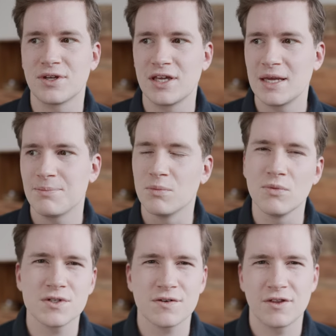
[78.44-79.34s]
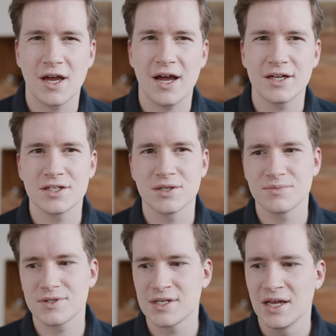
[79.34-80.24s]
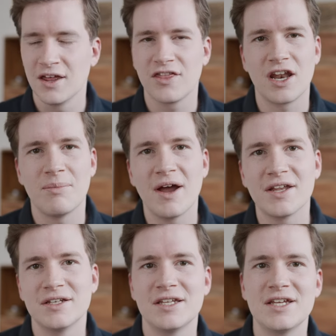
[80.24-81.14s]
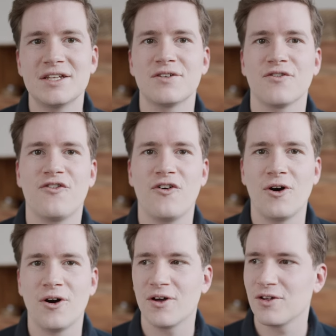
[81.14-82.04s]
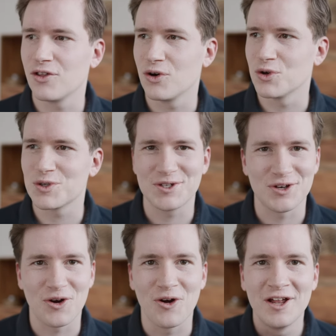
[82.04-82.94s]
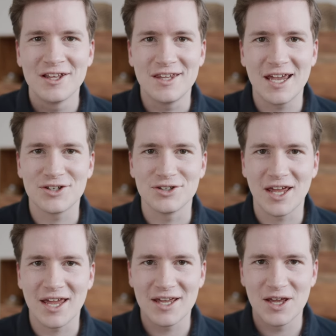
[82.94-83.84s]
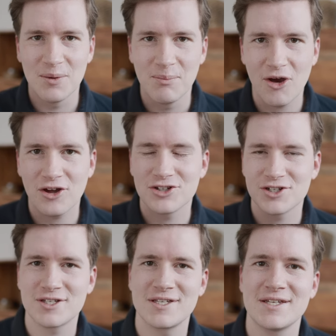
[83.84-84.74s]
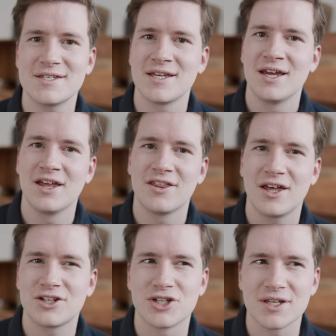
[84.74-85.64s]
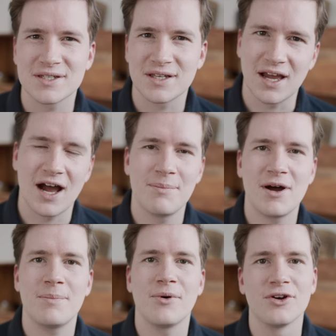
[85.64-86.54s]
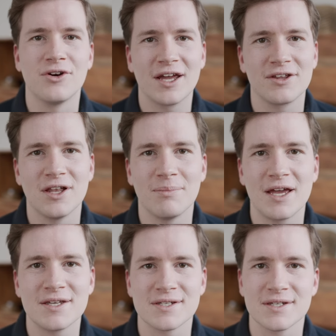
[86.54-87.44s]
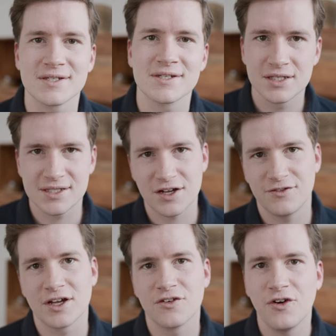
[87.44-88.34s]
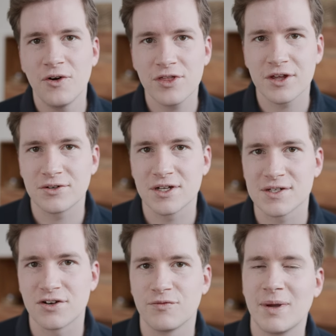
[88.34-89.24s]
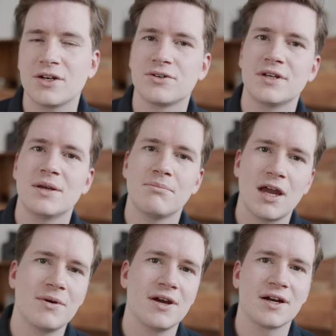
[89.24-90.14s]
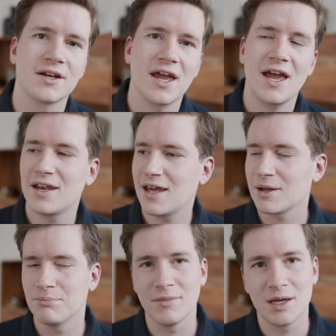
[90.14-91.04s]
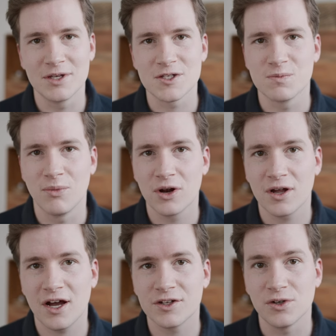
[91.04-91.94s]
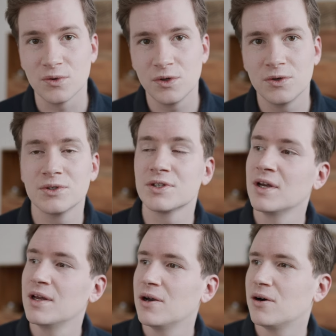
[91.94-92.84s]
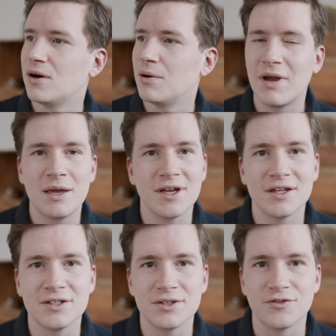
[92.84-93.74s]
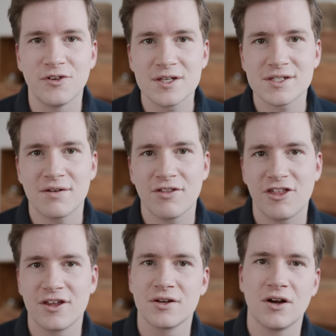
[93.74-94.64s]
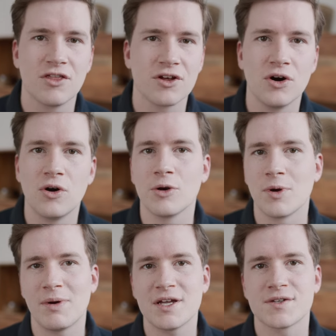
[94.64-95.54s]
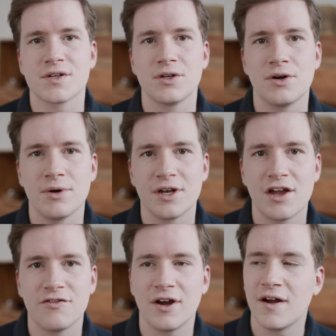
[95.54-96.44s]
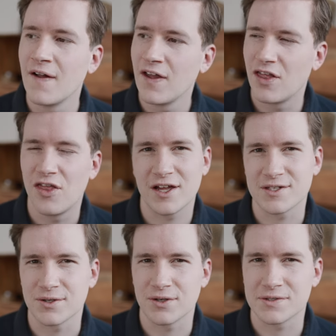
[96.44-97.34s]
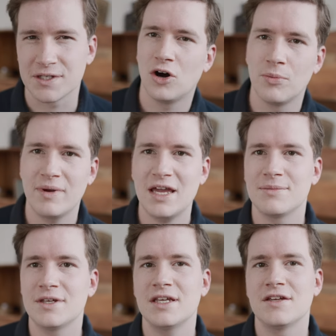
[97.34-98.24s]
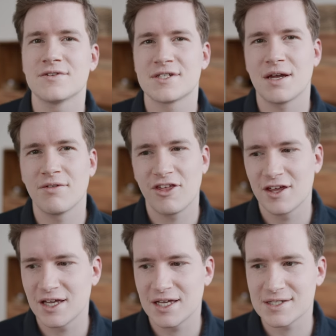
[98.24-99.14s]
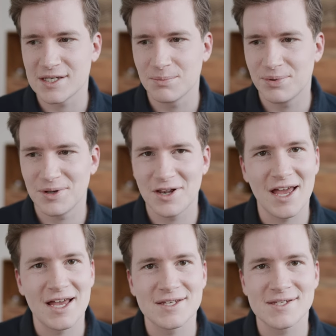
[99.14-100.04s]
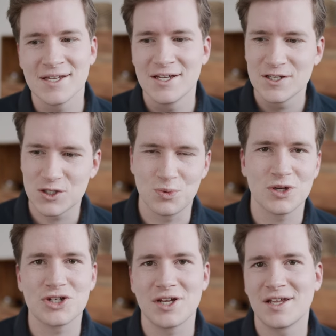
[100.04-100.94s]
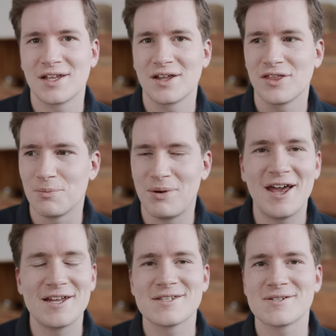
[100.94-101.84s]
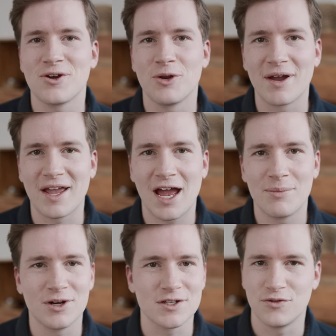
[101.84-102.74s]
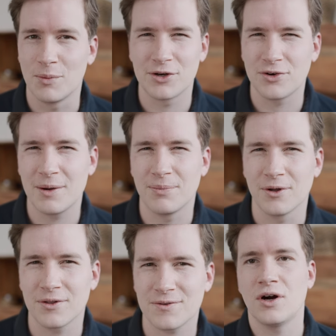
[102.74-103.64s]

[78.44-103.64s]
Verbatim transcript: keep most of the items that I might need for those, you know, day-to-day emergencies that just come up on a regular basis. Stuff like a phone that runs out of battery, maybe I got a headache, maybe a small cut or wound, or maybe I need to fix something on the go on my bicycle or whatever, that sort of stuff. Or maybe even something as simple as switching the plates on my cameras for my tripods.